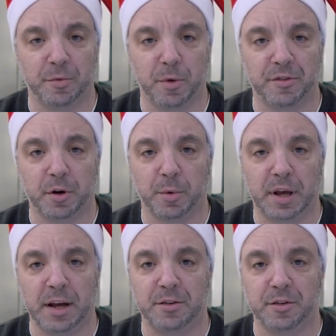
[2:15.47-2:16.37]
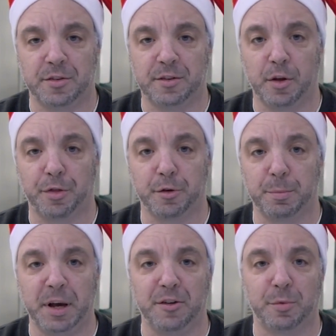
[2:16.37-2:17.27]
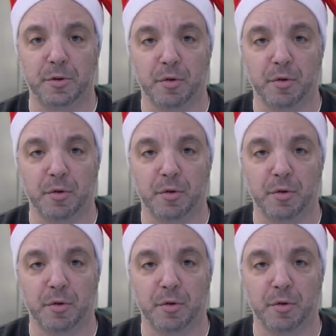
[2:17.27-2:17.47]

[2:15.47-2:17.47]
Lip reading: The ones that are okay to steal third base when